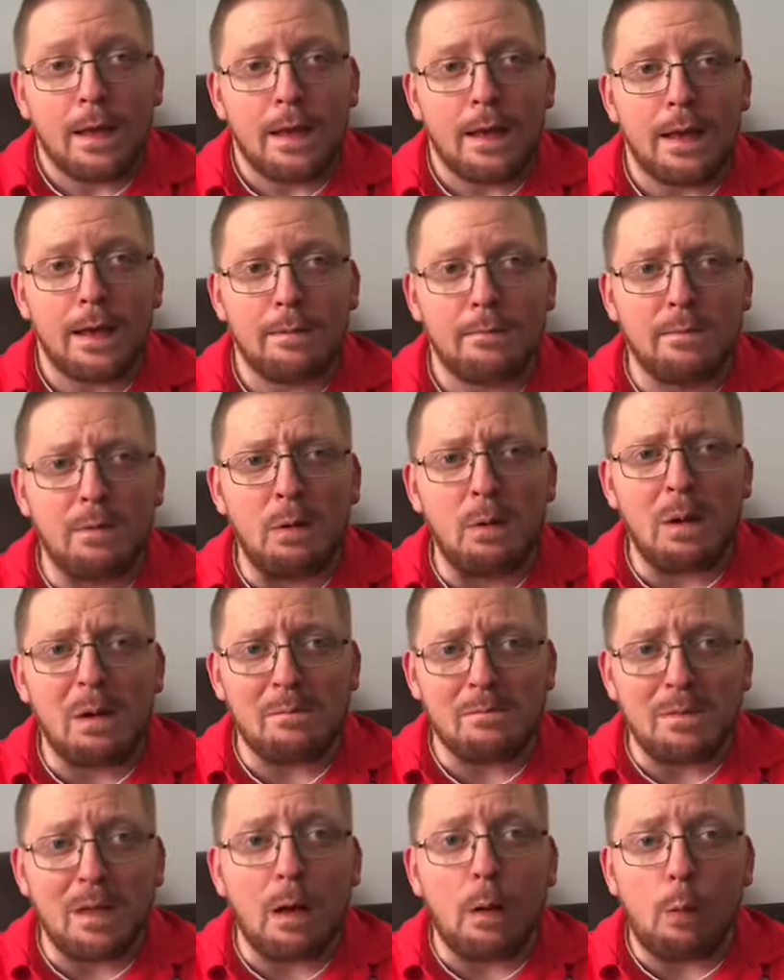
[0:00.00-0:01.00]
If you have
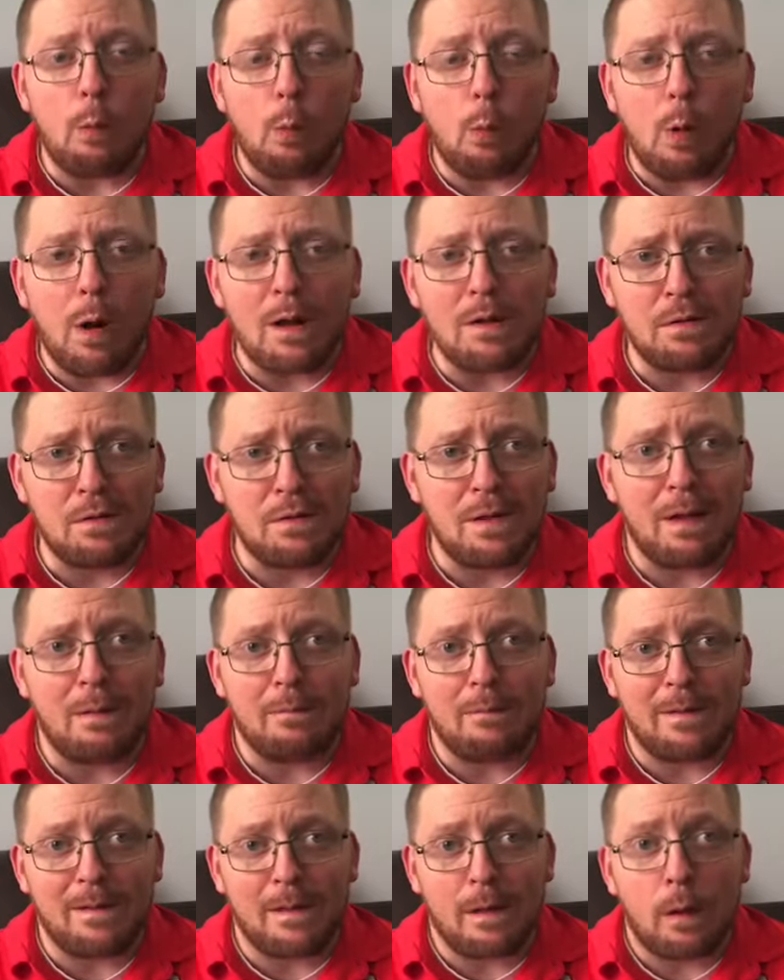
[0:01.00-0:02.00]
not watched that
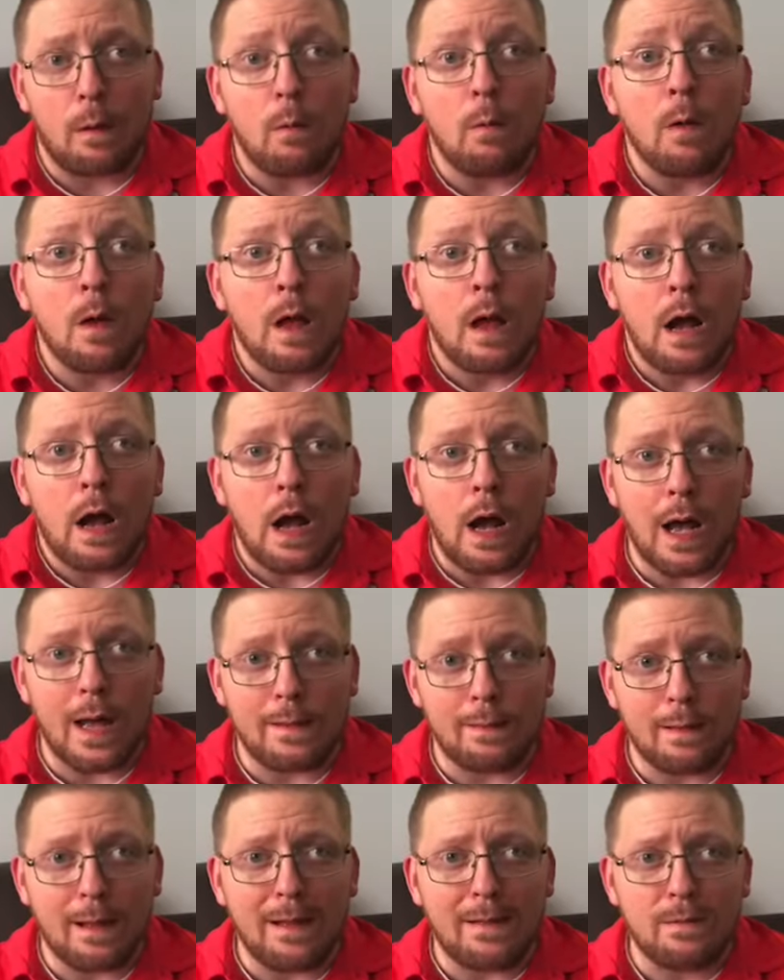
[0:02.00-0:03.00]
video, I'd
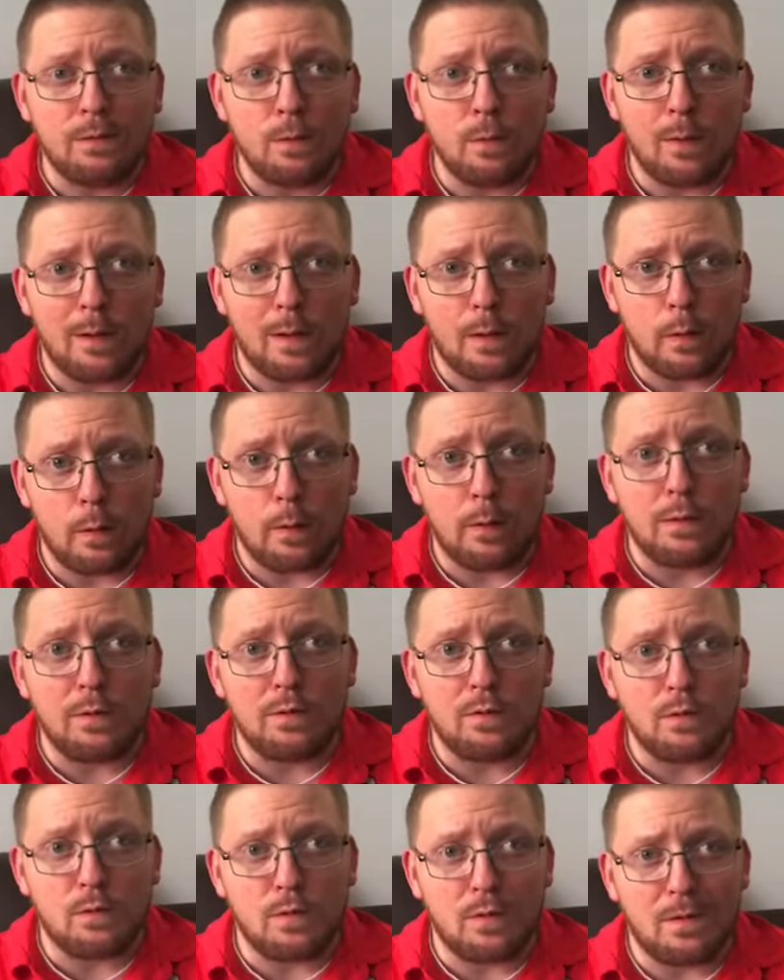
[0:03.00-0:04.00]
like to encourage
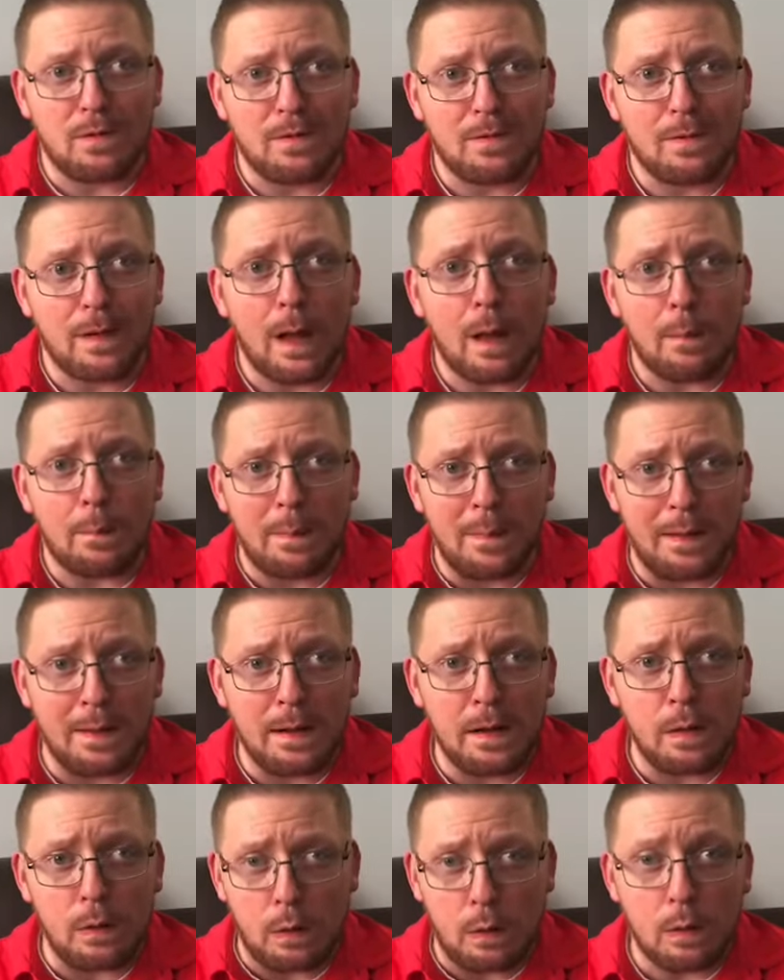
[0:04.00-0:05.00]
you to stop
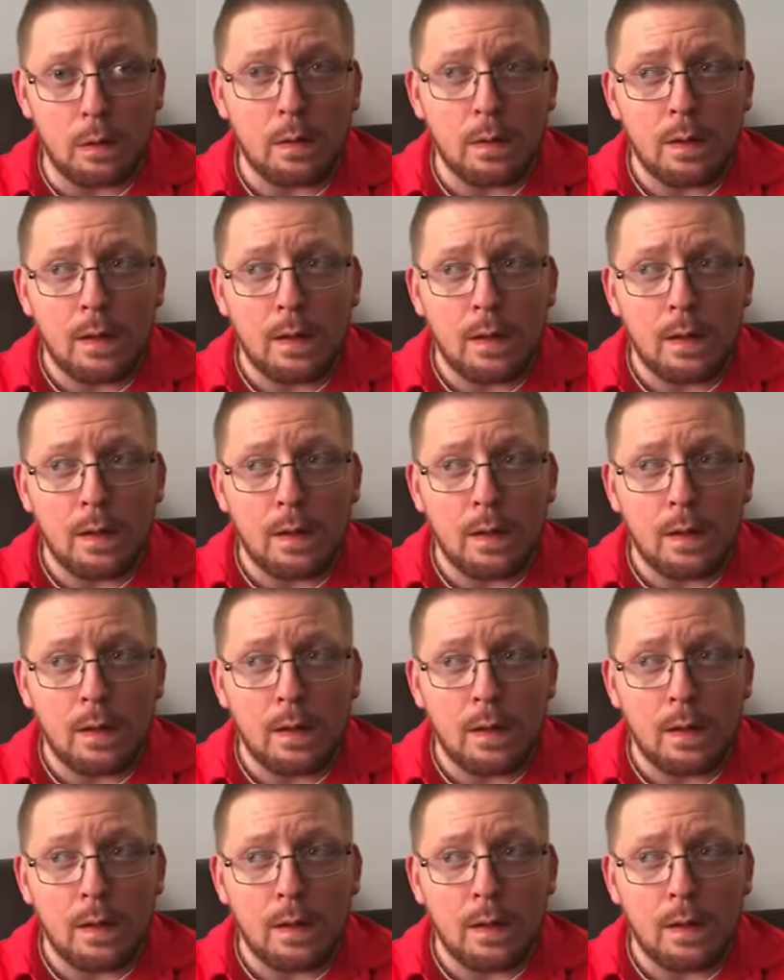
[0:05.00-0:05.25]
here,